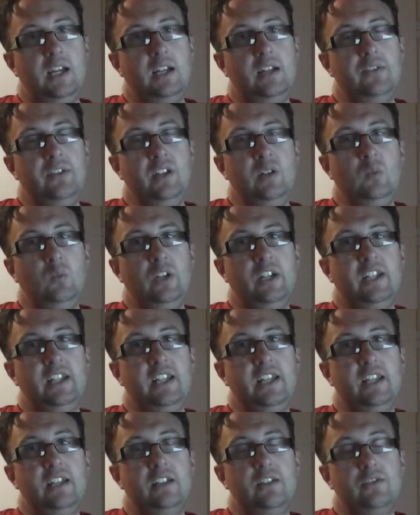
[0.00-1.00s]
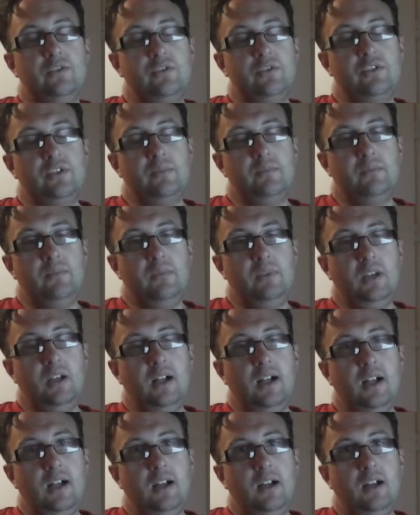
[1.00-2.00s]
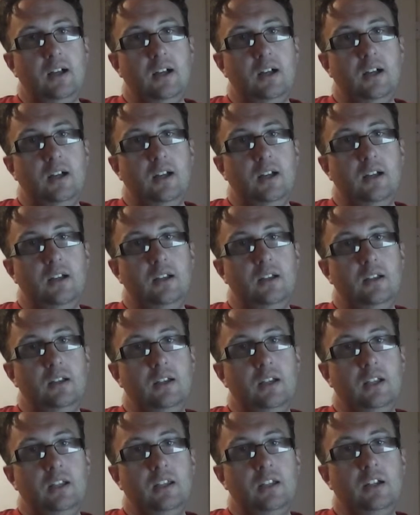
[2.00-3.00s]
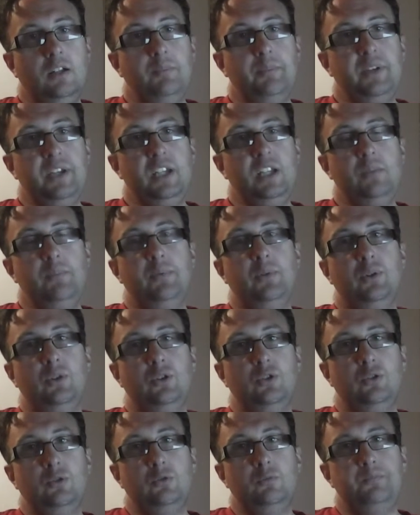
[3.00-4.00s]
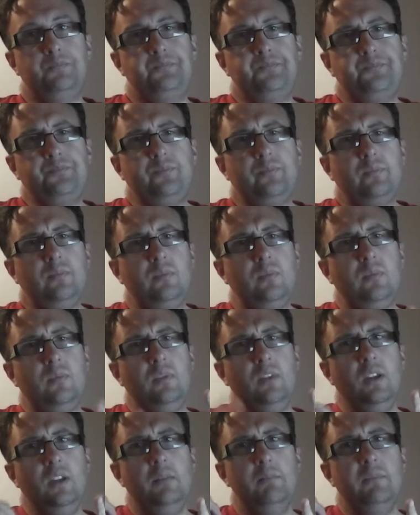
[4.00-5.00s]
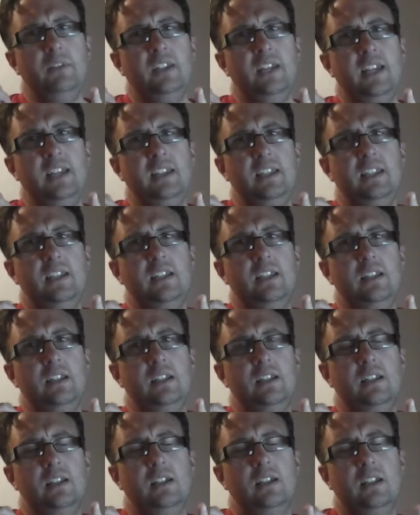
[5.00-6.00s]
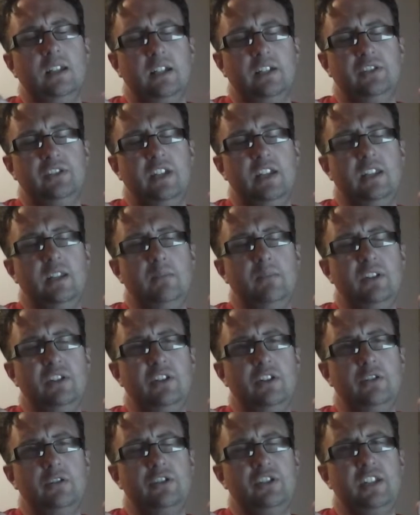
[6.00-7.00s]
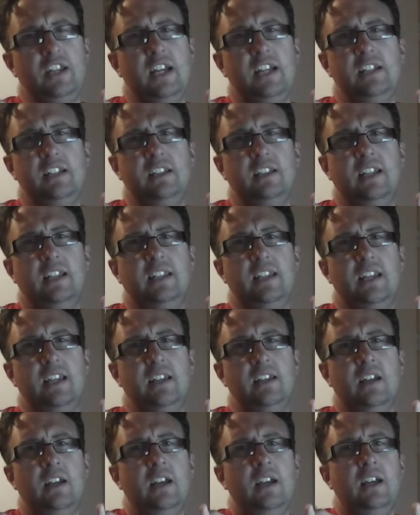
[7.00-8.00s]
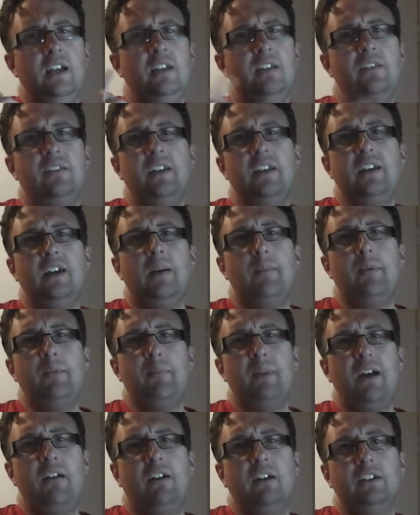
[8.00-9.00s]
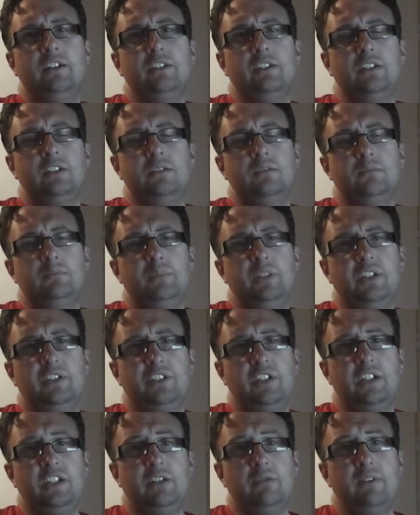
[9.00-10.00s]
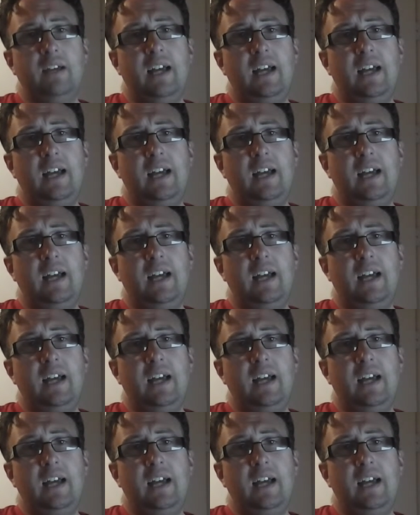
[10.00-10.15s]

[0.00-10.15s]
and I think what it is, uh, a lot of people get the like I say the misunderstanding that they think I'm American because I don't